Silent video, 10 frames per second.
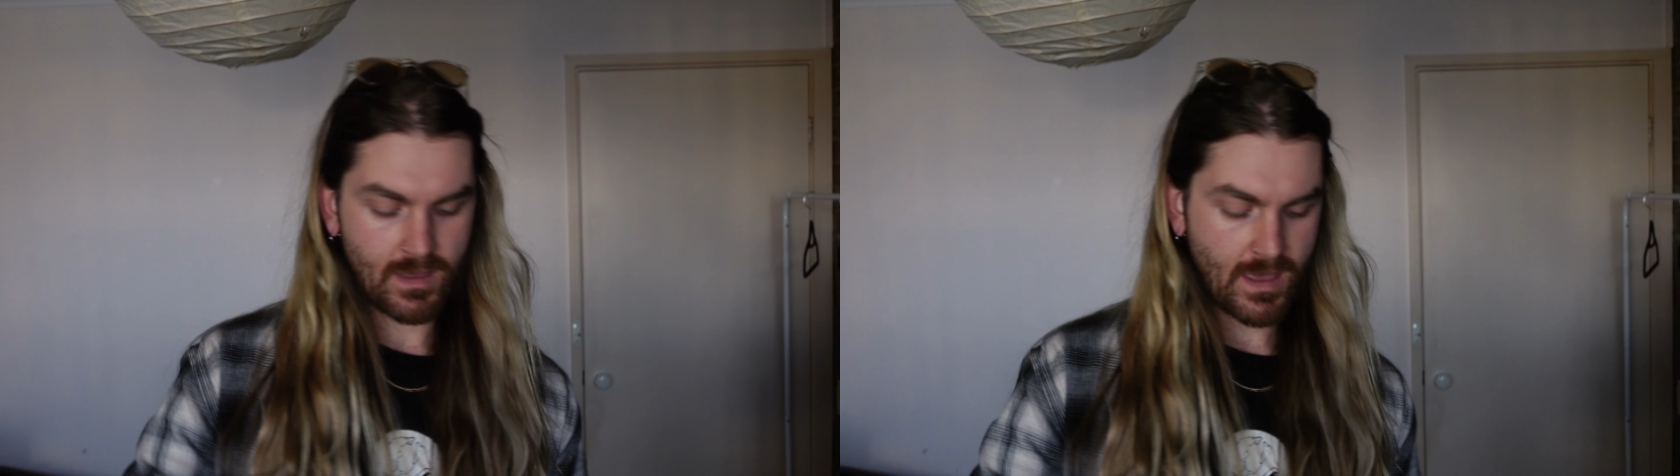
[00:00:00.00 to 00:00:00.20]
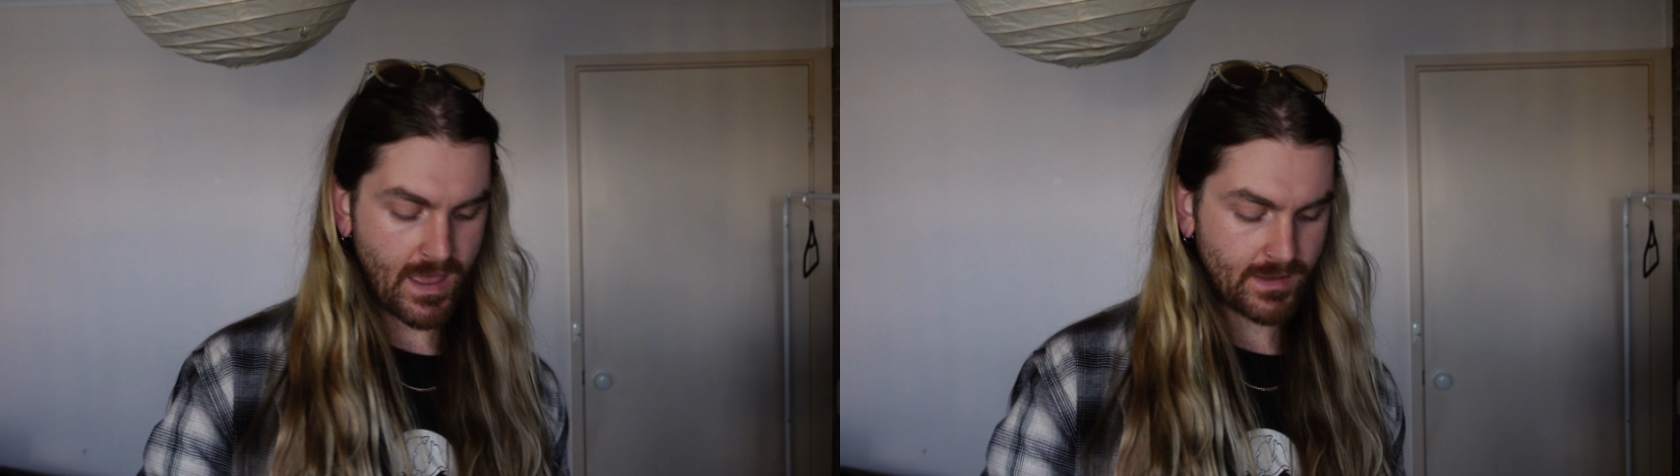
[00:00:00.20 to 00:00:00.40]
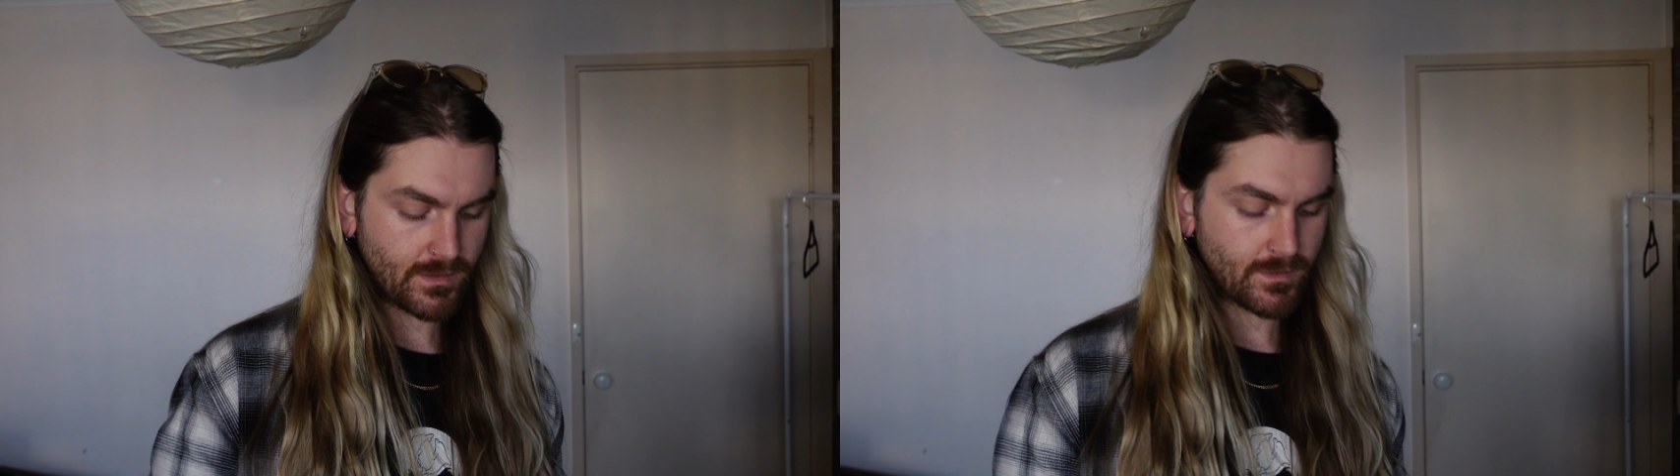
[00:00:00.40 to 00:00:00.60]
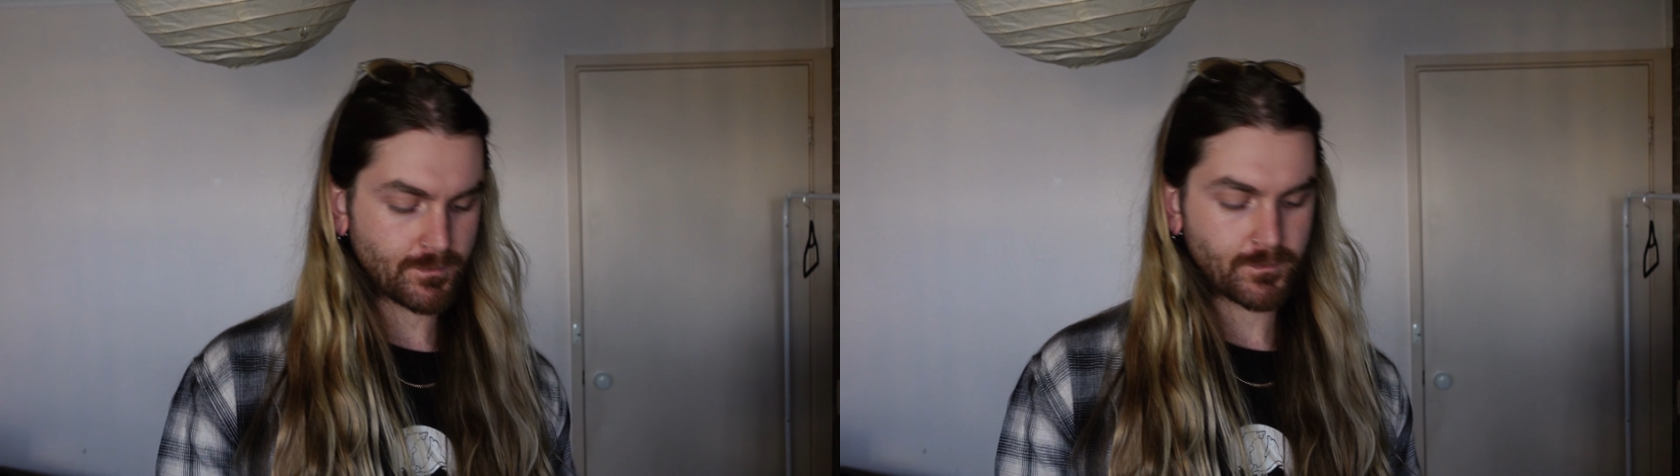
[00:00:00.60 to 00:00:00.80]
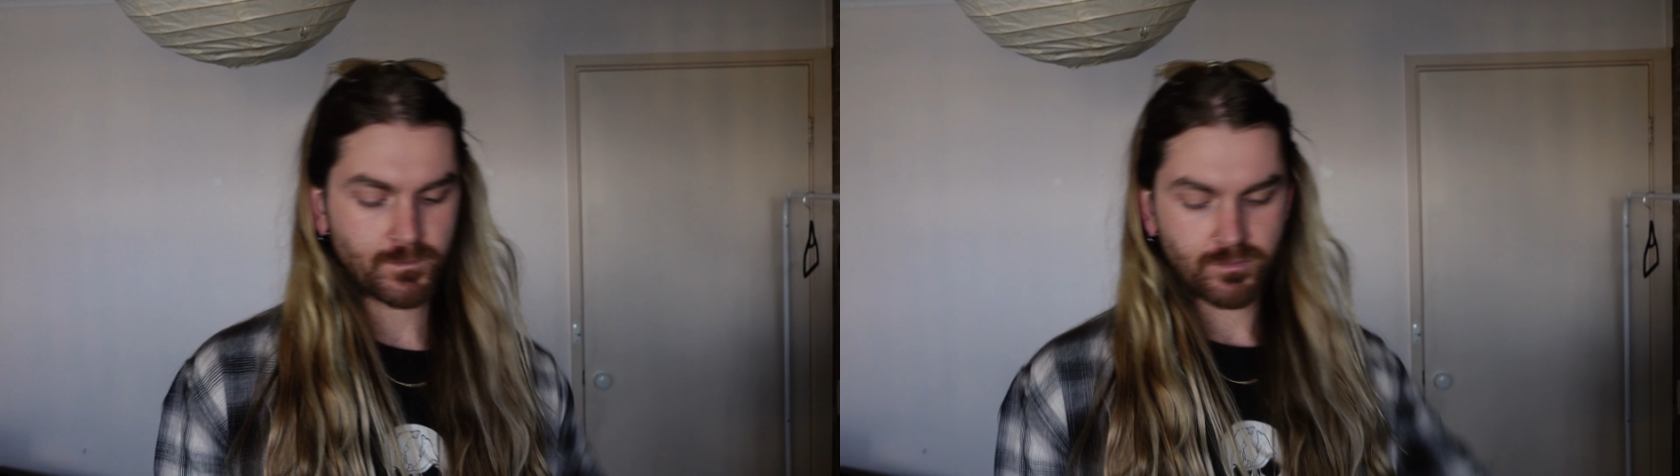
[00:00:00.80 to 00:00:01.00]
And
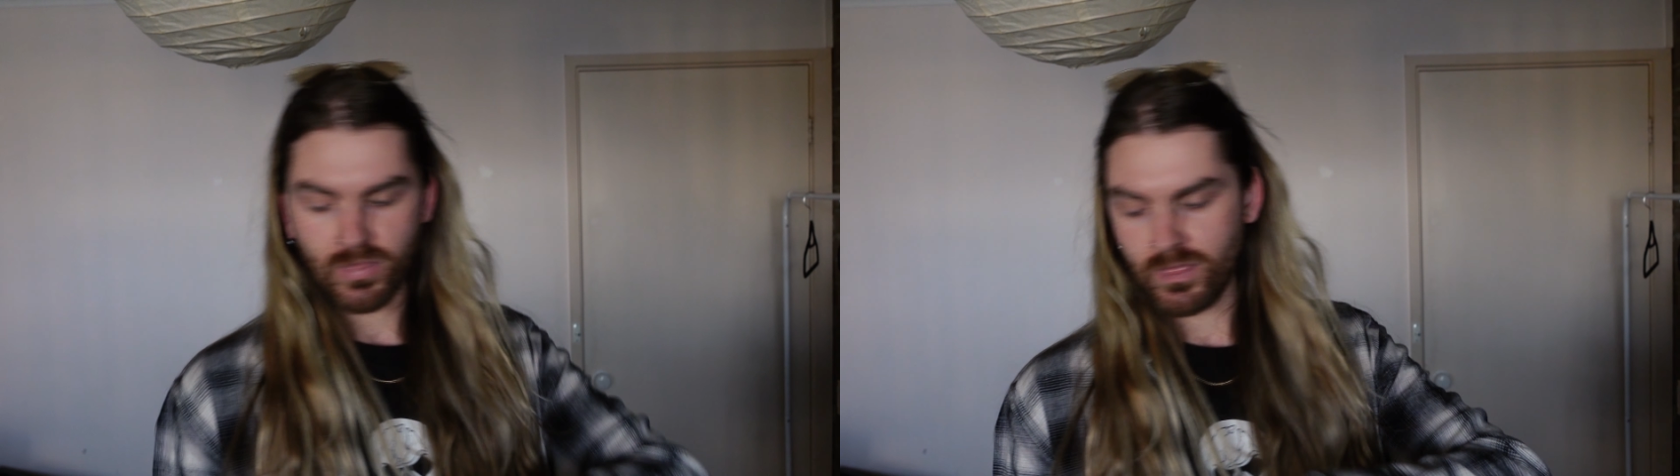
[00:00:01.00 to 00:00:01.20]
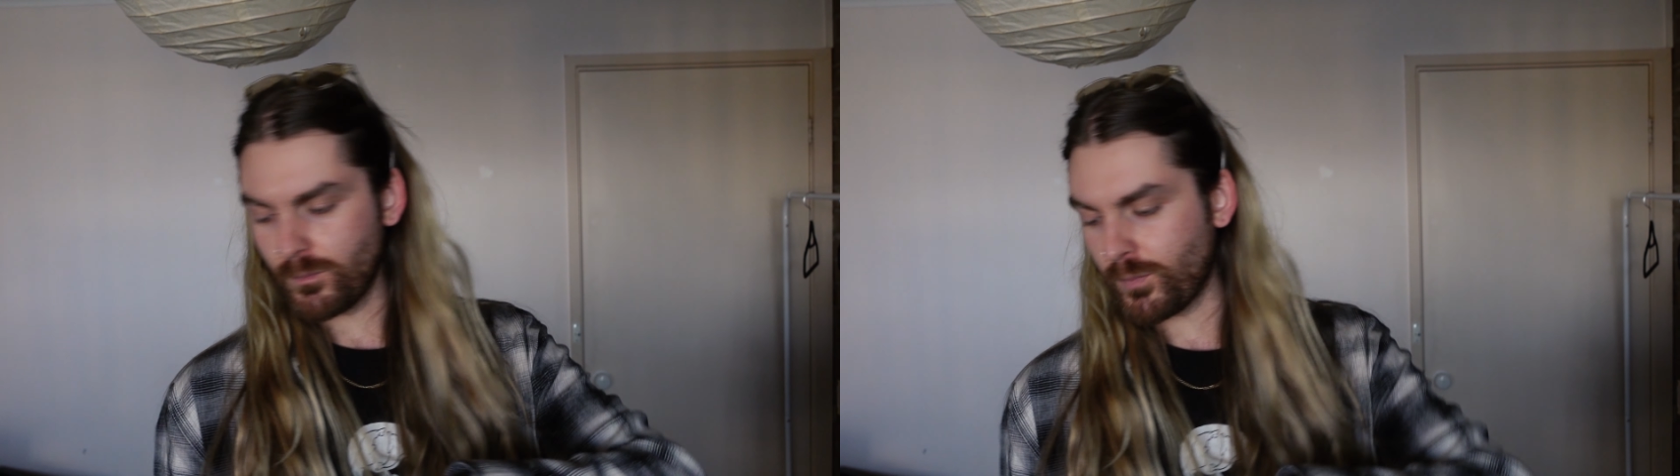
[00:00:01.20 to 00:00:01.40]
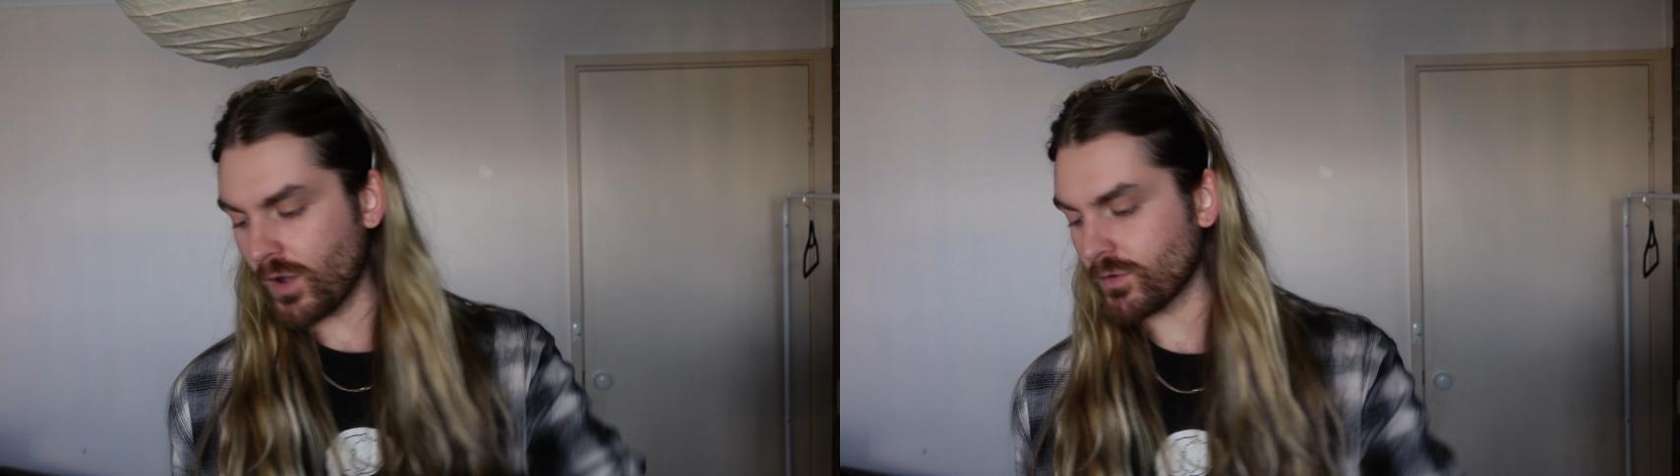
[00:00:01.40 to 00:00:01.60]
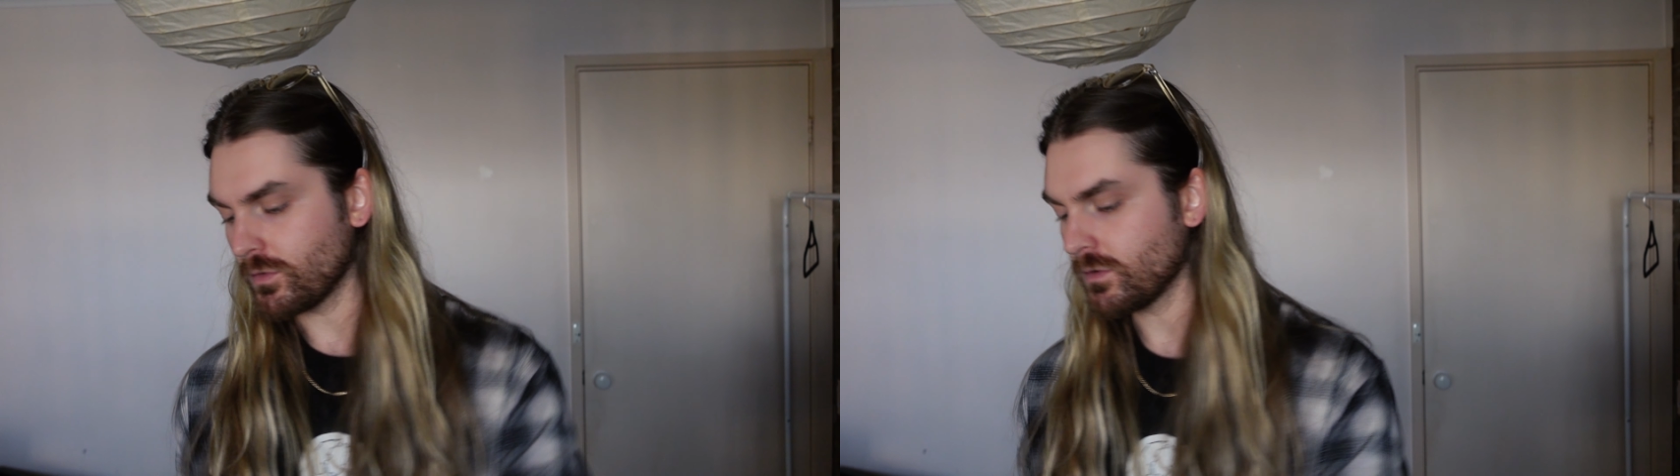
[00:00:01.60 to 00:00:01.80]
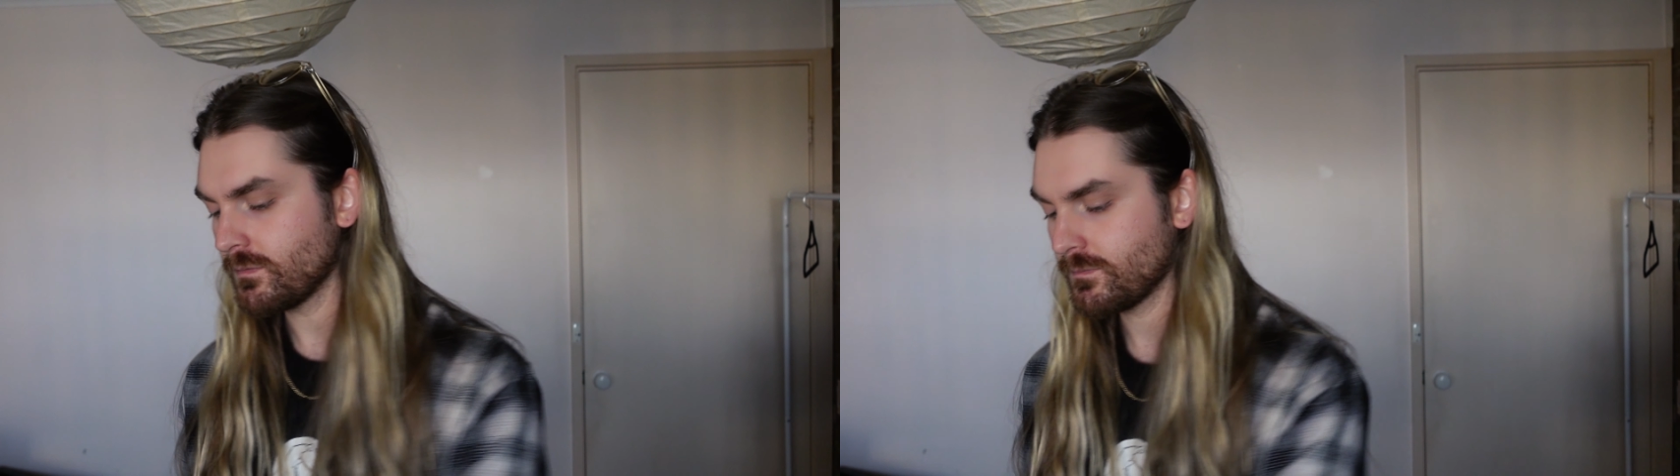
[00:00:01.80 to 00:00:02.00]
the
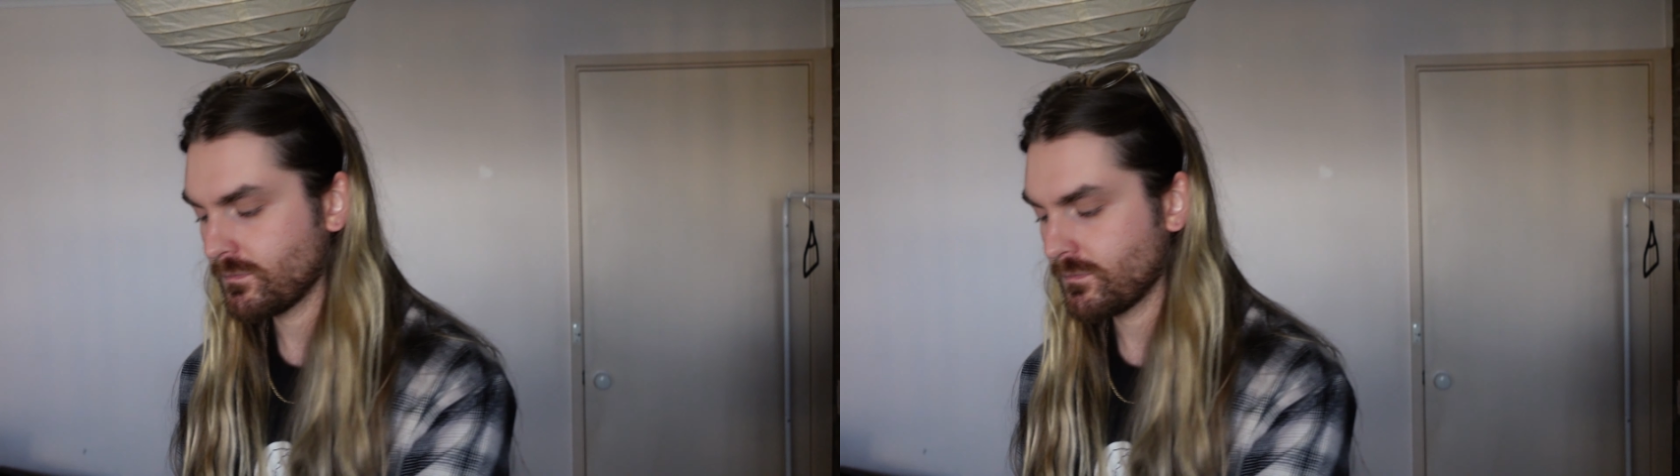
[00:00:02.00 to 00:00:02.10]
bottle,